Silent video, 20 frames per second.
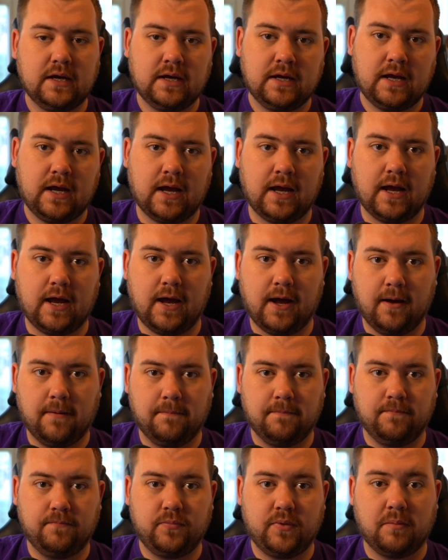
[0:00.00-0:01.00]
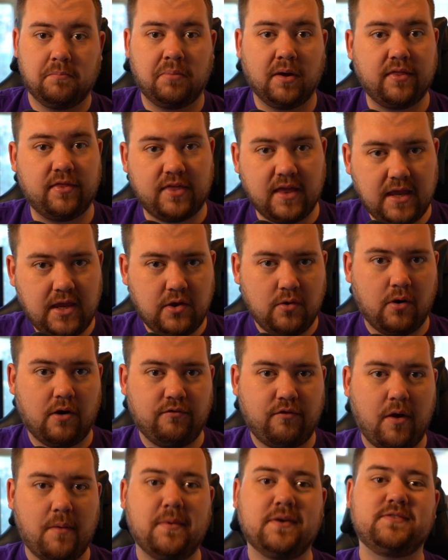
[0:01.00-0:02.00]
Um, but thank you all
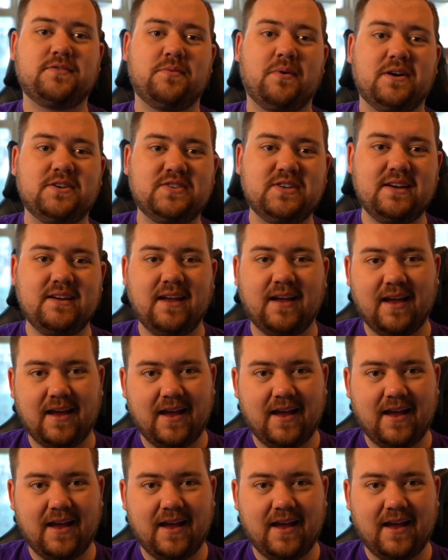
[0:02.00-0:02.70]
very much for watching.